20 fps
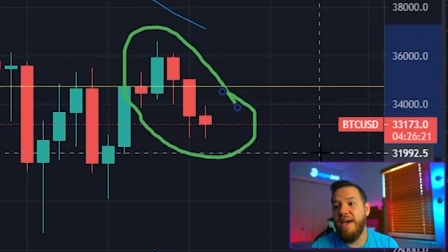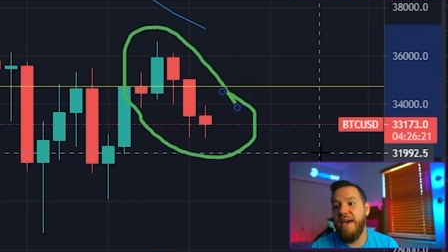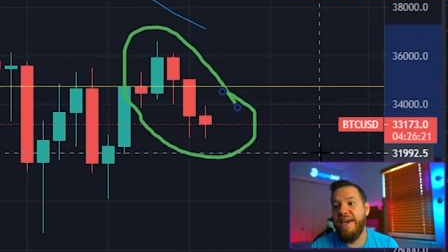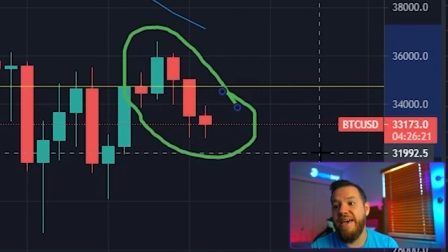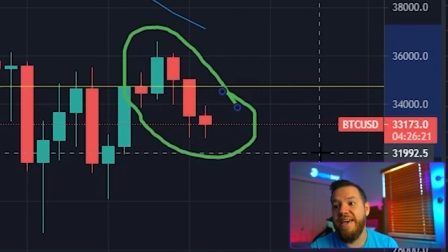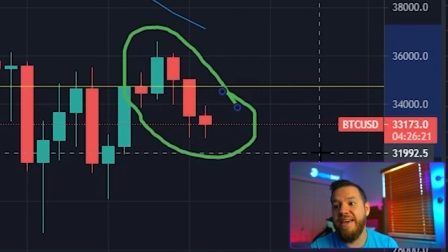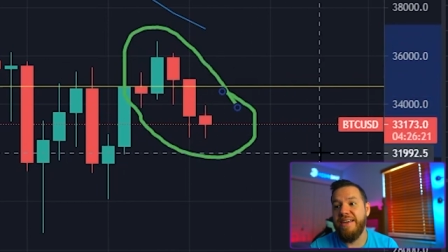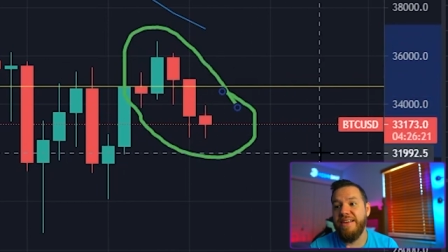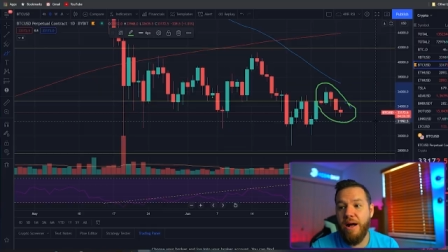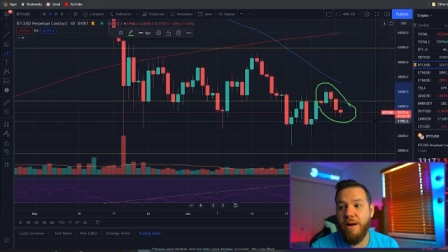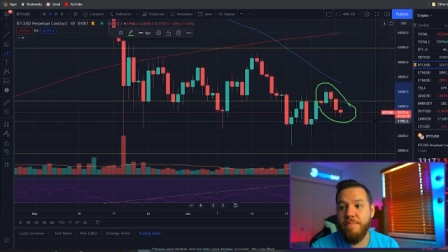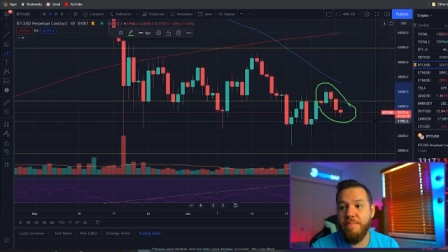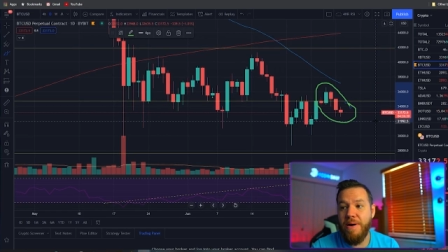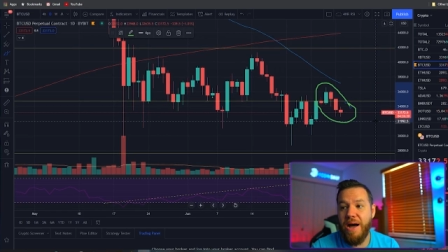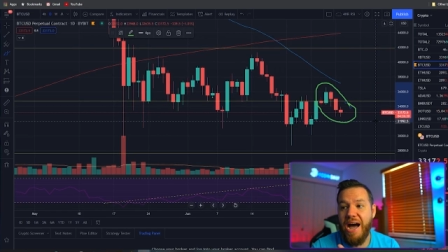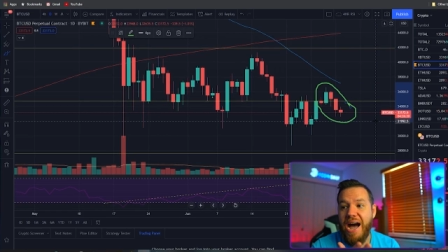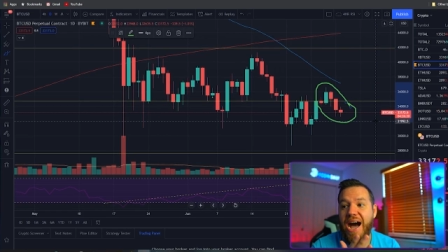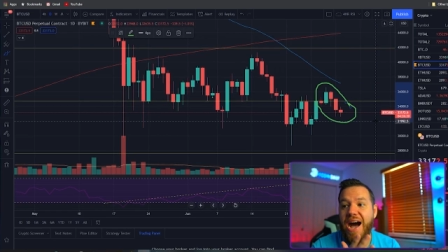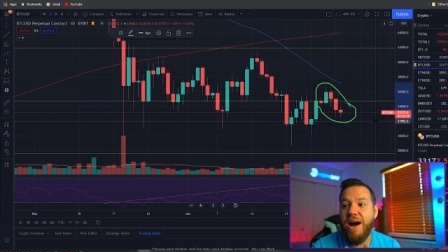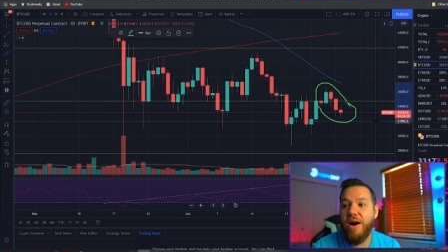and
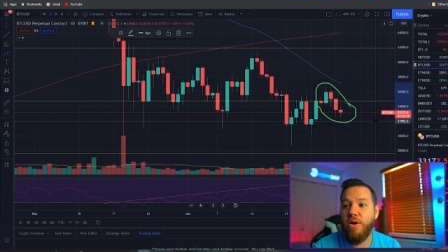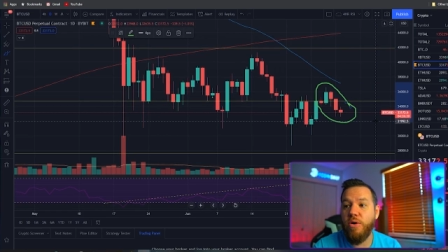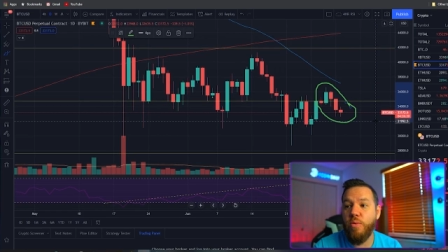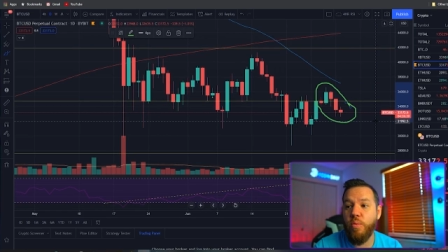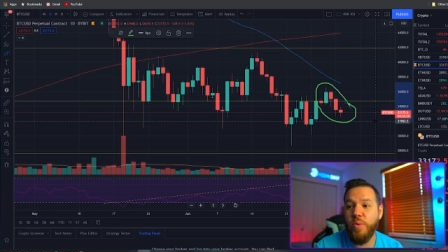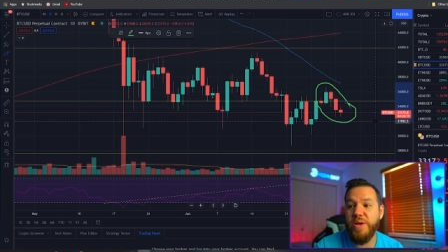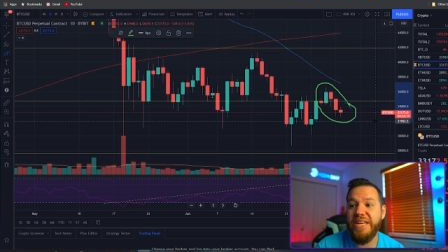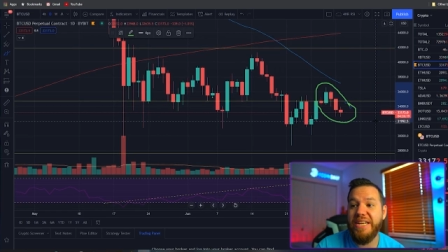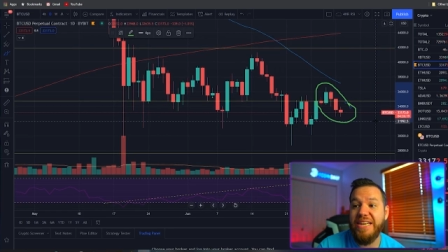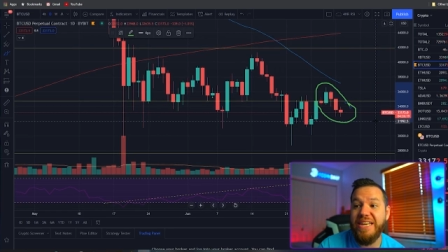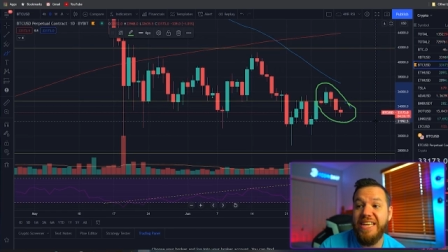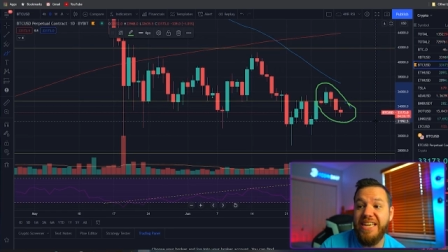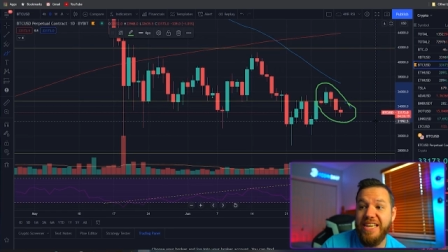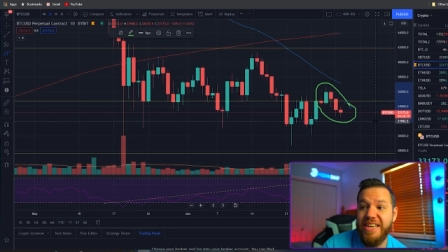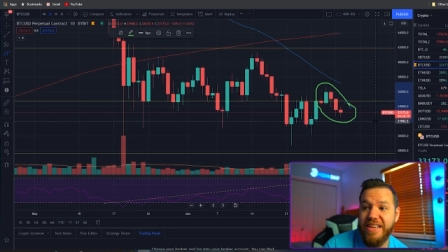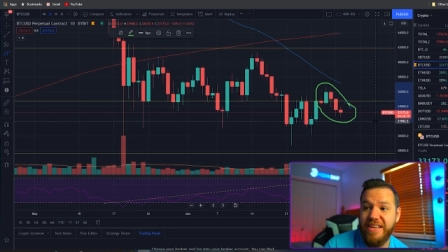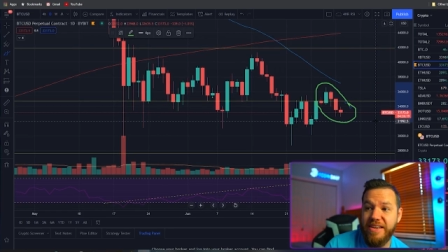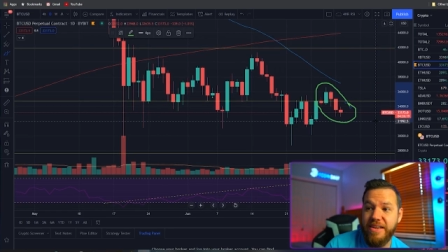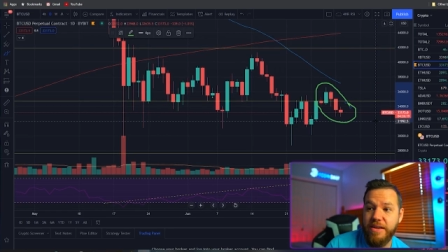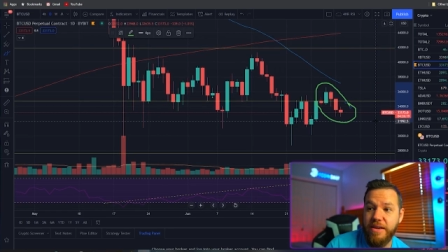how we
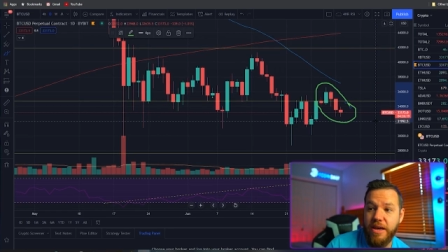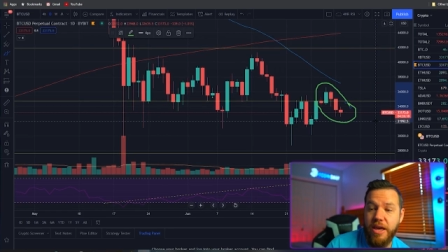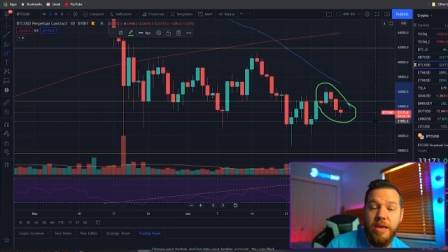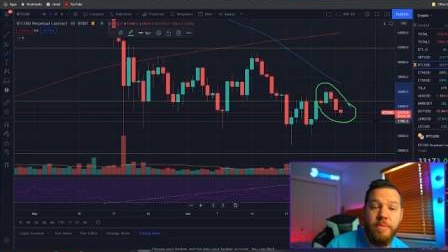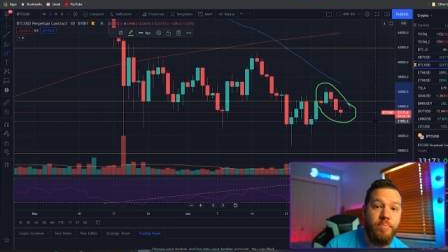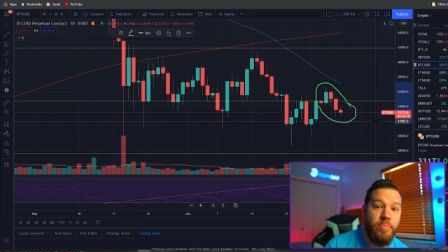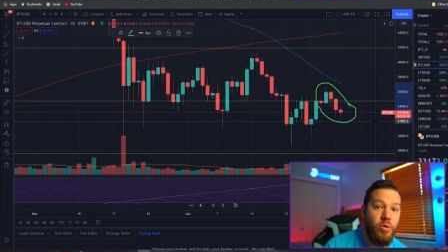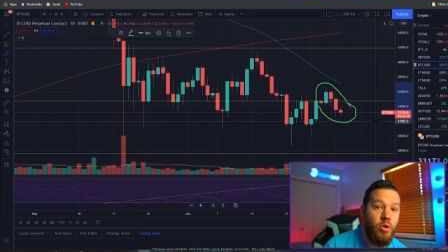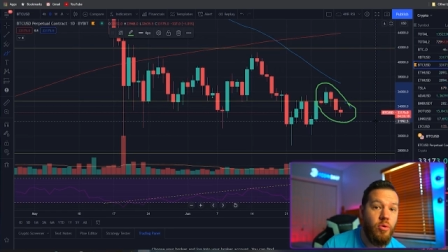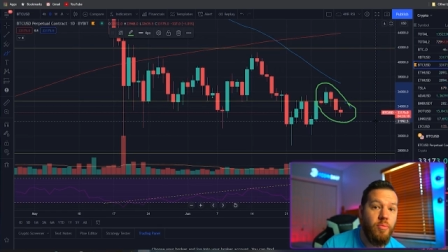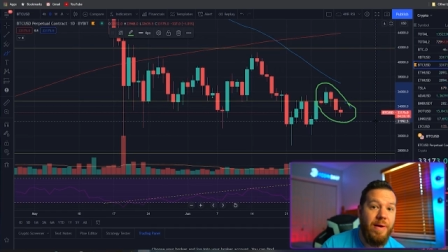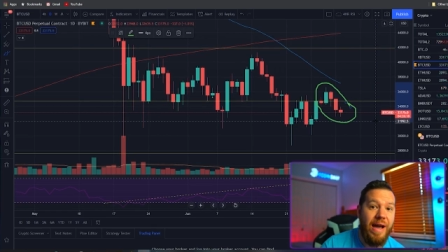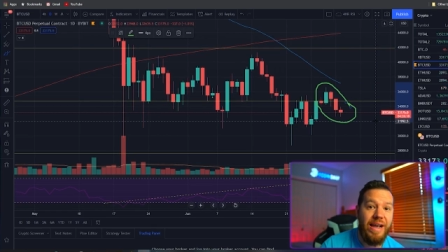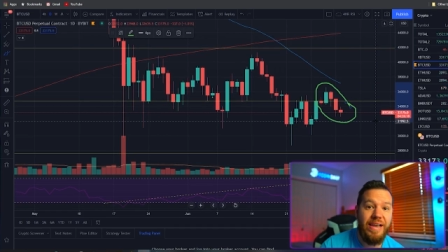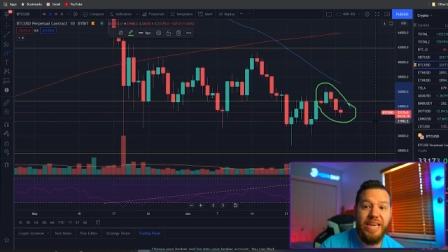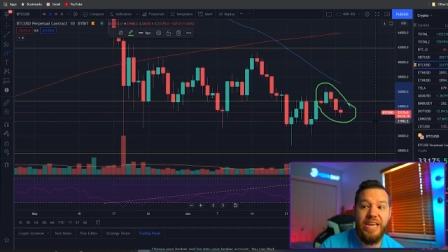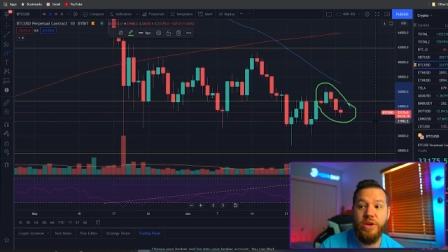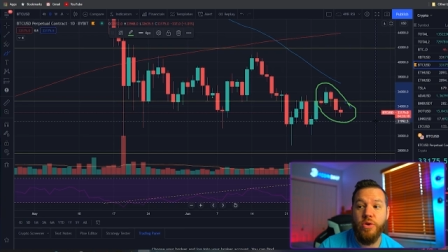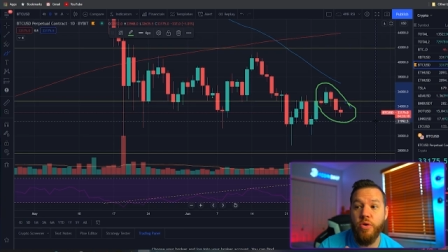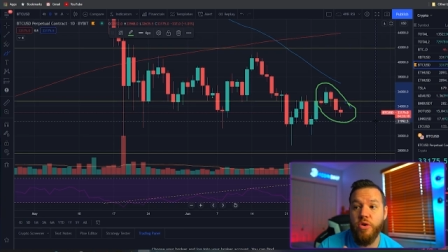needed a pullback
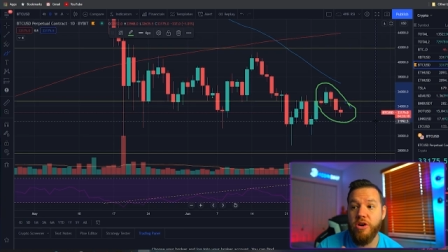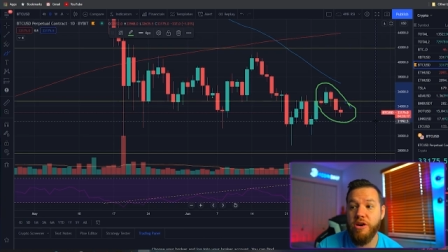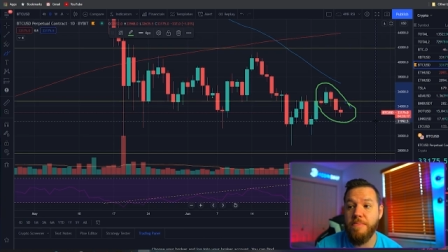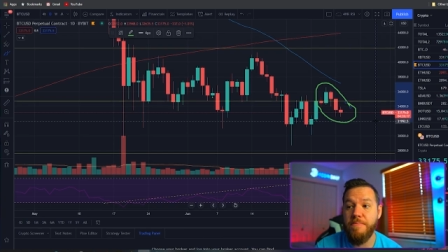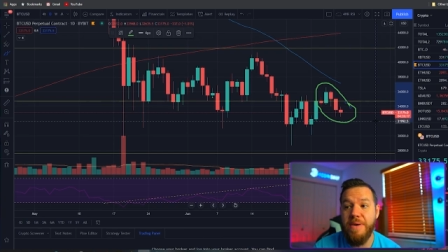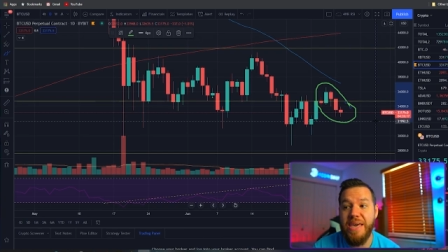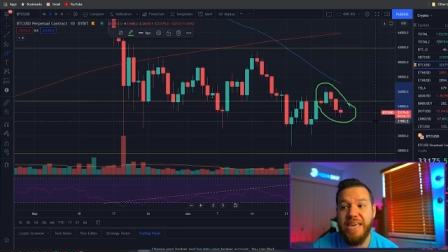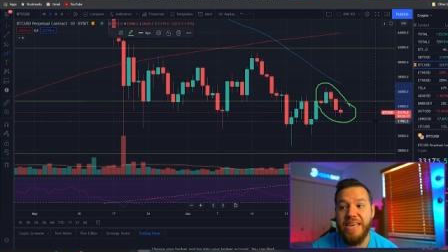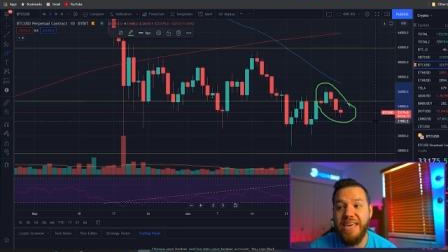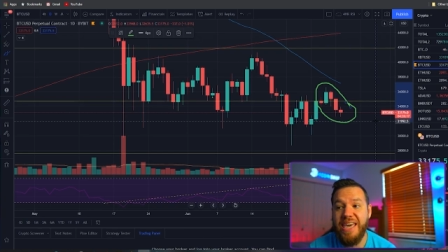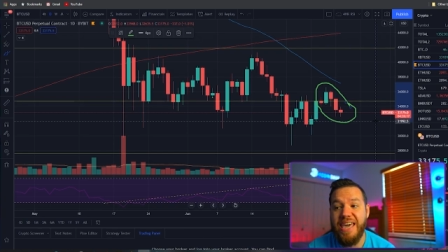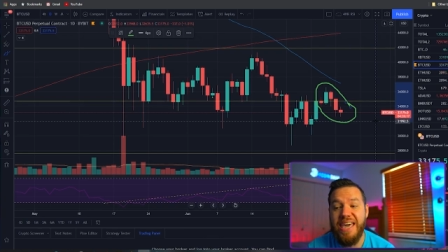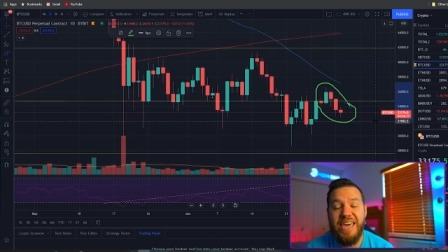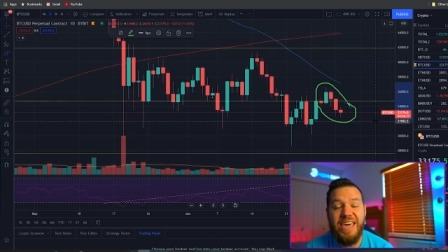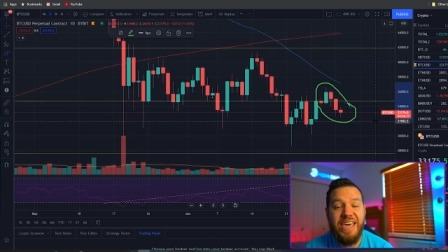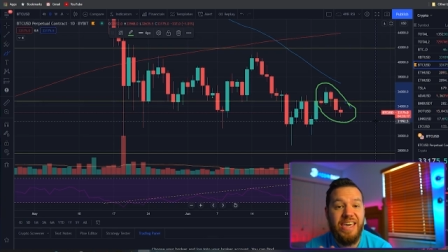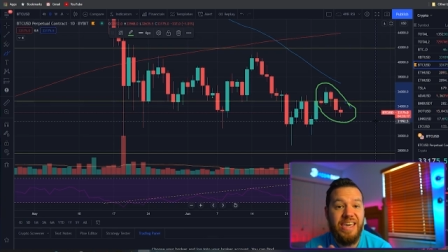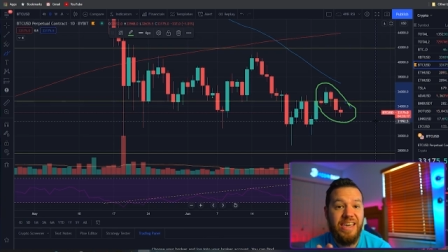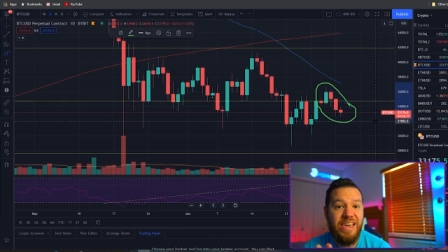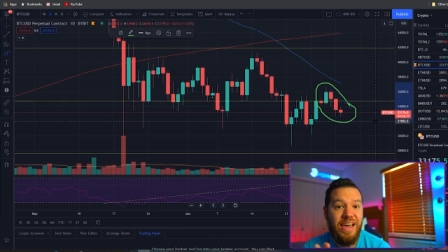in order to make
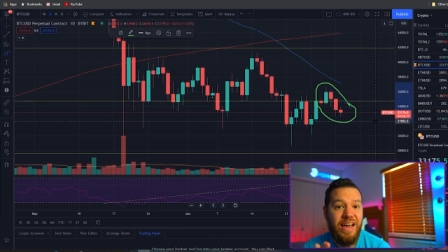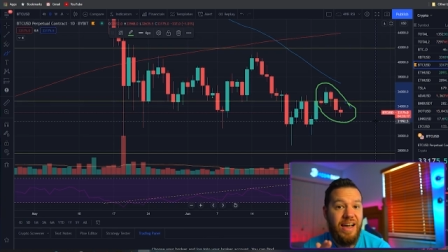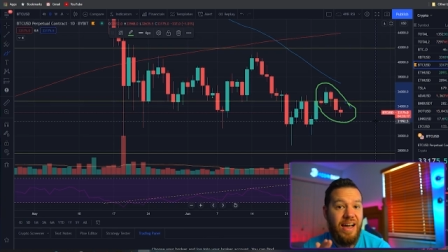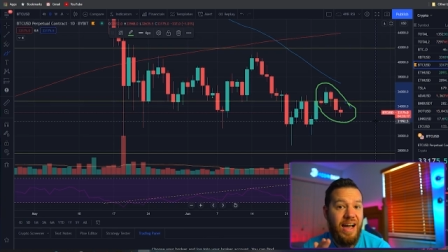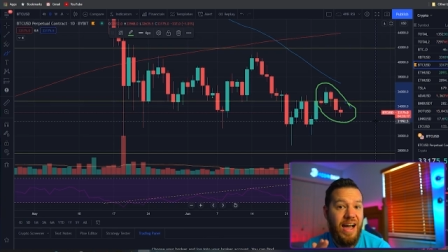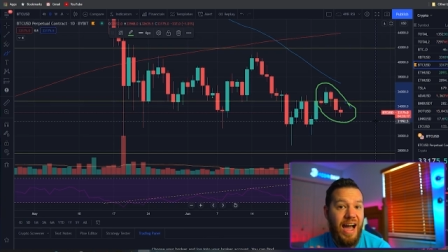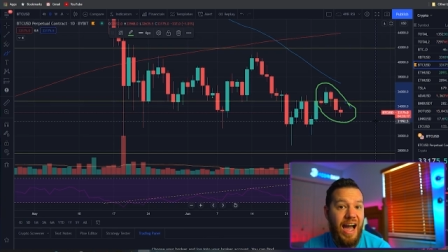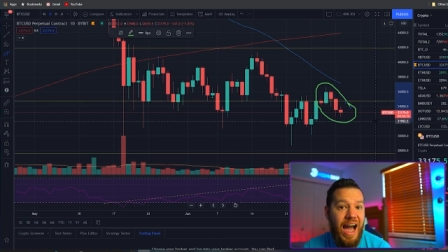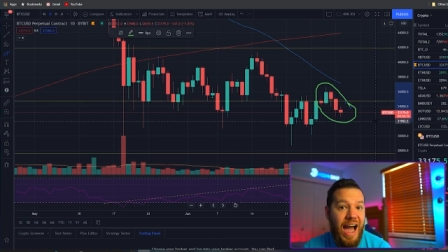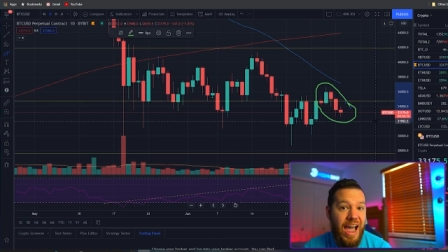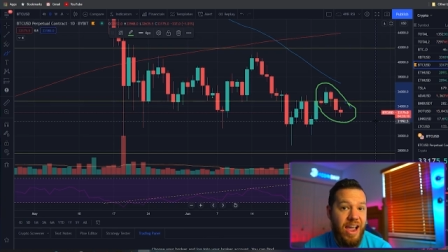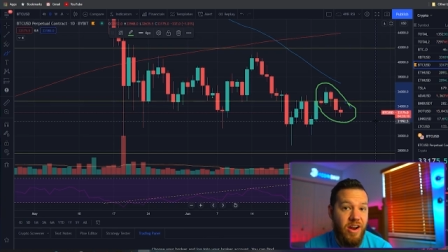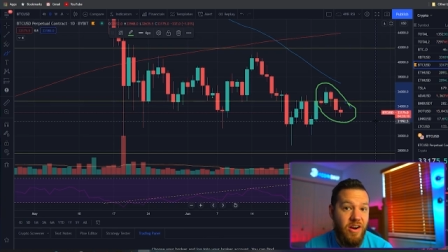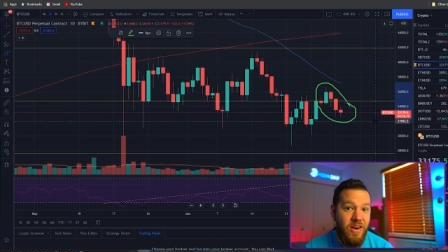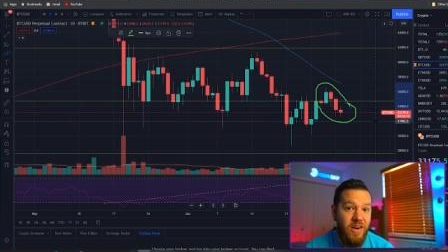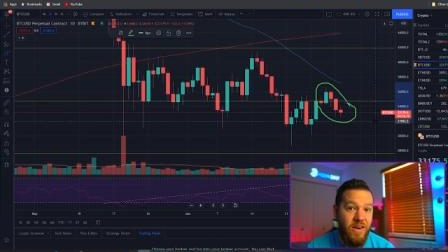a higher